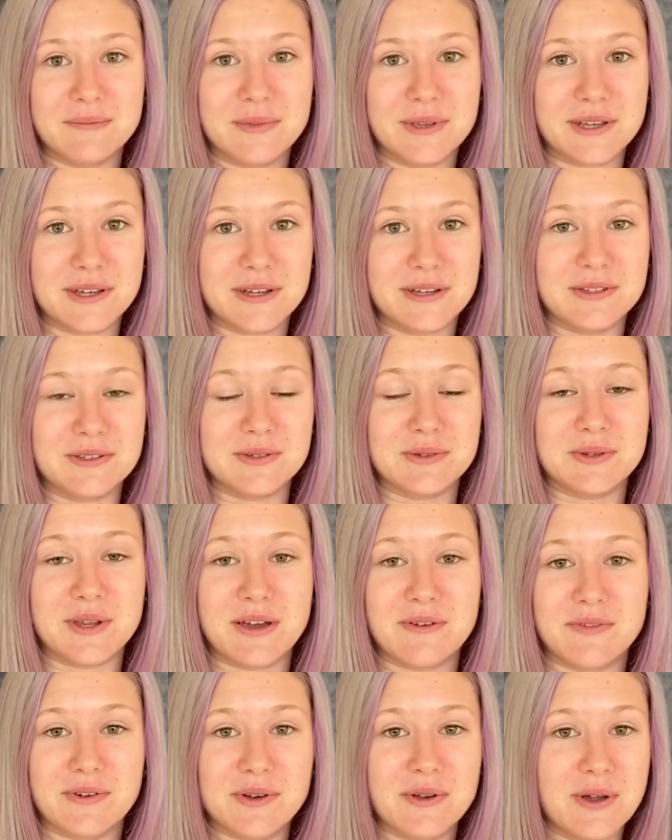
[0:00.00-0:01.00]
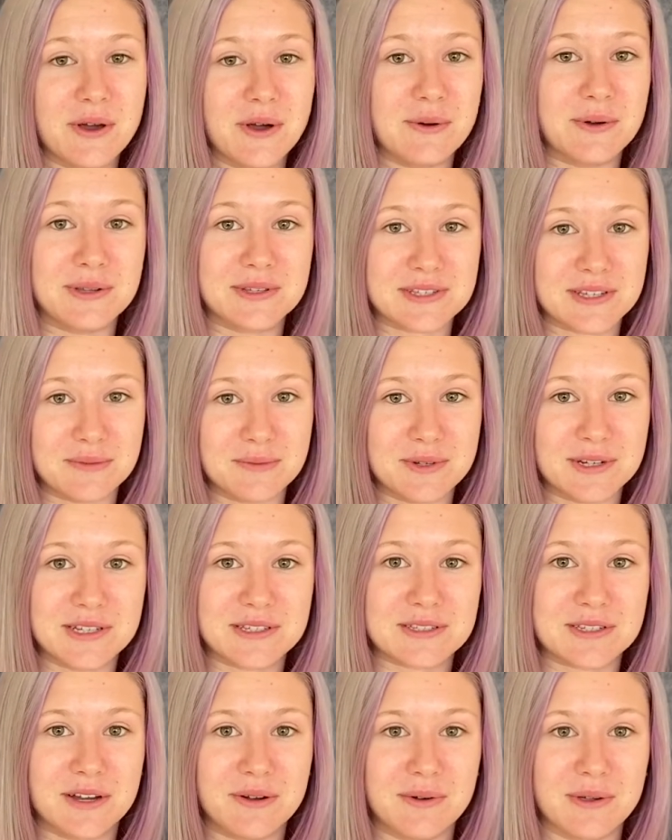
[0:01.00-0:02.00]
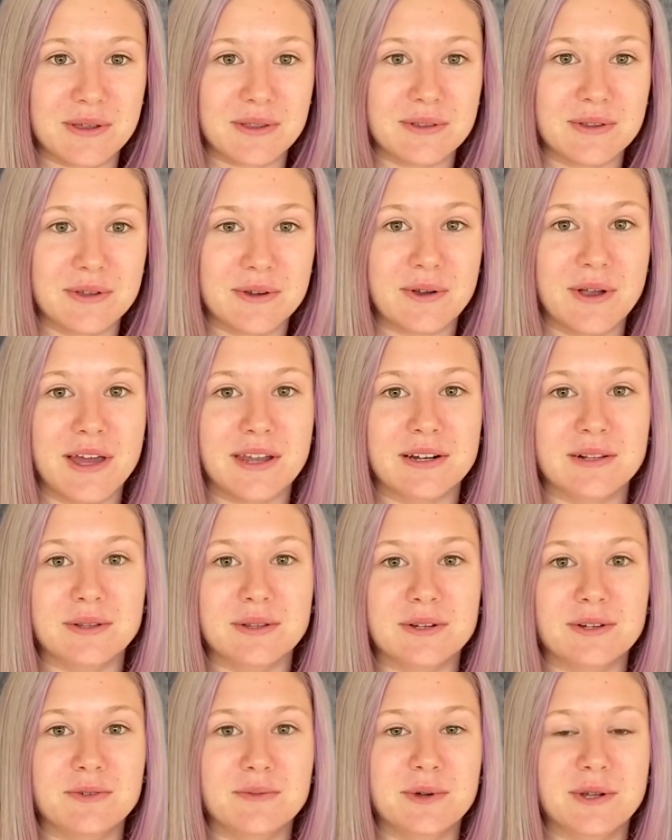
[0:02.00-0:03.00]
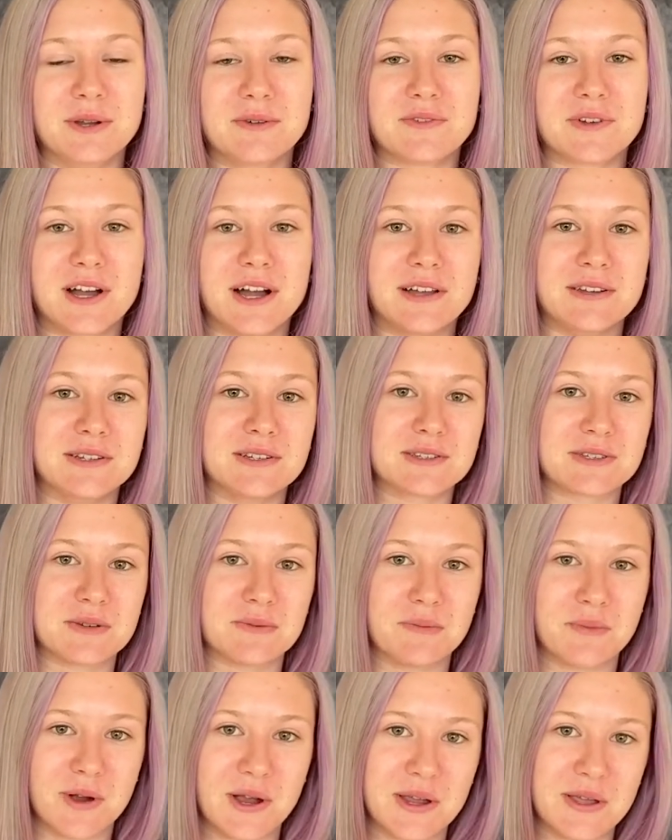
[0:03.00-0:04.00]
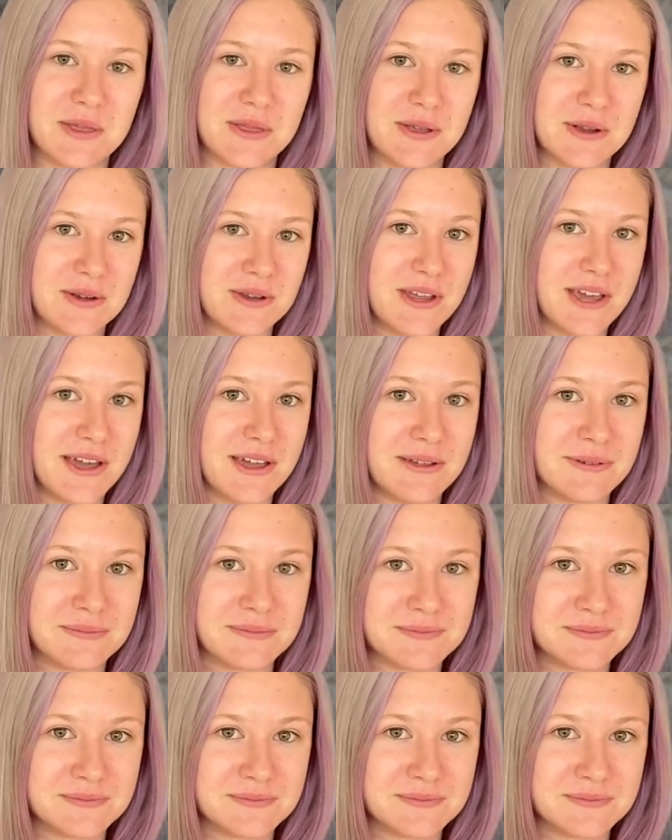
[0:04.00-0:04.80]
because you never know what somebody's going through, and a little bit of kindness can brighten their day.